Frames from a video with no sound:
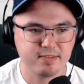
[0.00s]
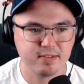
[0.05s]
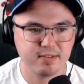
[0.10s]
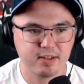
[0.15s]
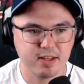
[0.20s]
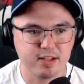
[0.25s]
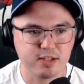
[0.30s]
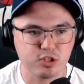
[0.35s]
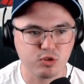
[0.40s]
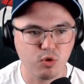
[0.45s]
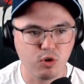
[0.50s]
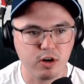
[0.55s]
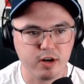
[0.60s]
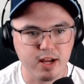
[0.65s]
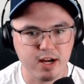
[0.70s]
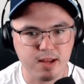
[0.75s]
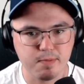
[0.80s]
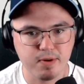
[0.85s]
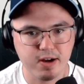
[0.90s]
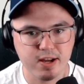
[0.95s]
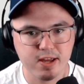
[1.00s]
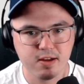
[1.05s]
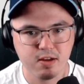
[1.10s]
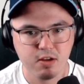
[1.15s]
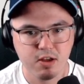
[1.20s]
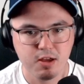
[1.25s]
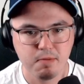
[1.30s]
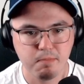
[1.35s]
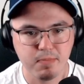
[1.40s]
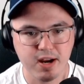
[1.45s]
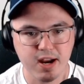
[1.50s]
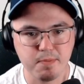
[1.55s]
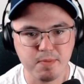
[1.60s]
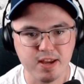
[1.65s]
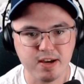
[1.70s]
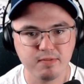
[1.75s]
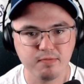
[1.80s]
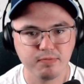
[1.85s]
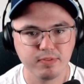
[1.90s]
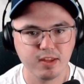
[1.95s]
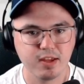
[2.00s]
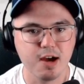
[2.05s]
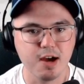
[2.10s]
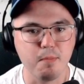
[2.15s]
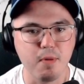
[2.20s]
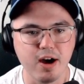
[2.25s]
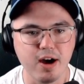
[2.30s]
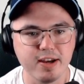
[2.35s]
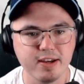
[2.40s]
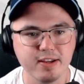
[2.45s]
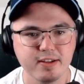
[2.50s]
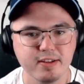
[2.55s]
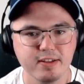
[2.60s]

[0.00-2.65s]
can score on anybody. But I mean, come on.